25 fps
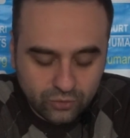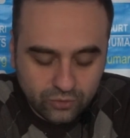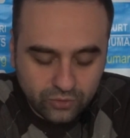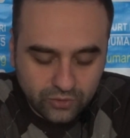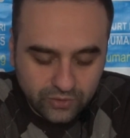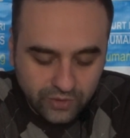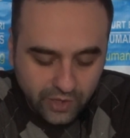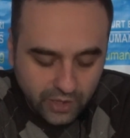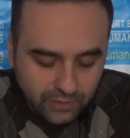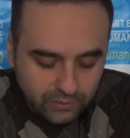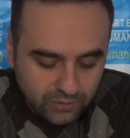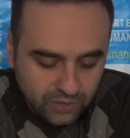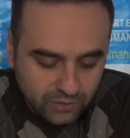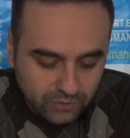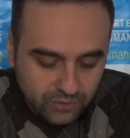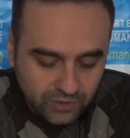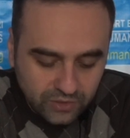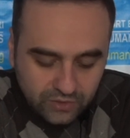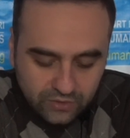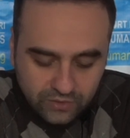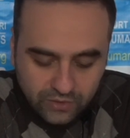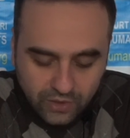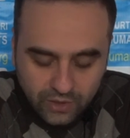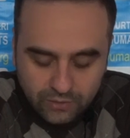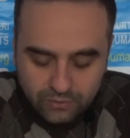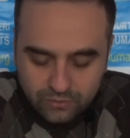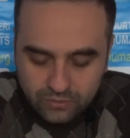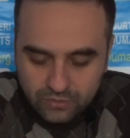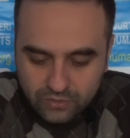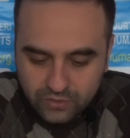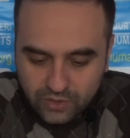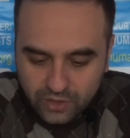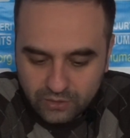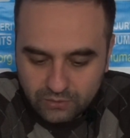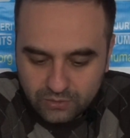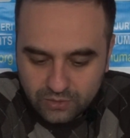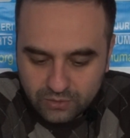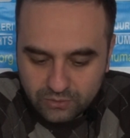time
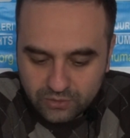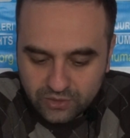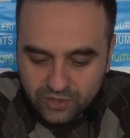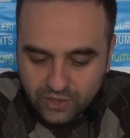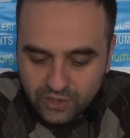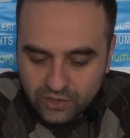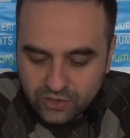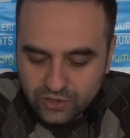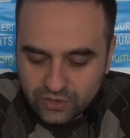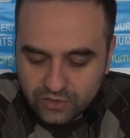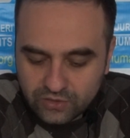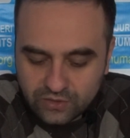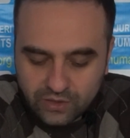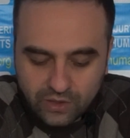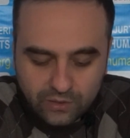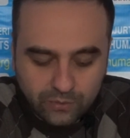limitations,